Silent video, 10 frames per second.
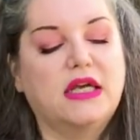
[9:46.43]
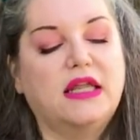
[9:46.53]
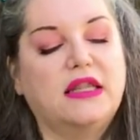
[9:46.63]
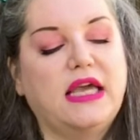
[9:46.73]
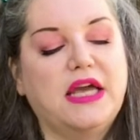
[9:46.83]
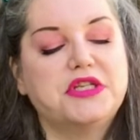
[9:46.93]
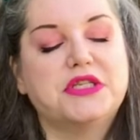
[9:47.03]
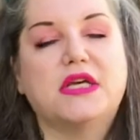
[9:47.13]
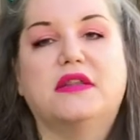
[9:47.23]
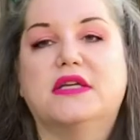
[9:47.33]
the edges
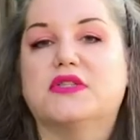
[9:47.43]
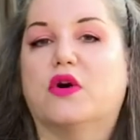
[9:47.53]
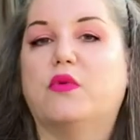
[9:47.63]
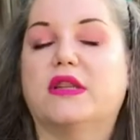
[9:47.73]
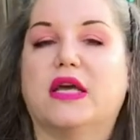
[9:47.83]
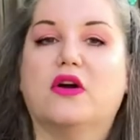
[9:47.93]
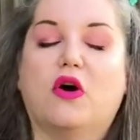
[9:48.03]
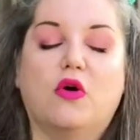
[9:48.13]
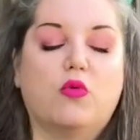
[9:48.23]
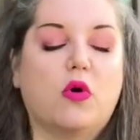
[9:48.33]
on this are what they
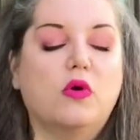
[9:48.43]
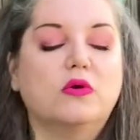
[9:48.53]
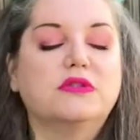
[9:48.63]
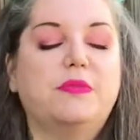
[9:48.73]
call rolled,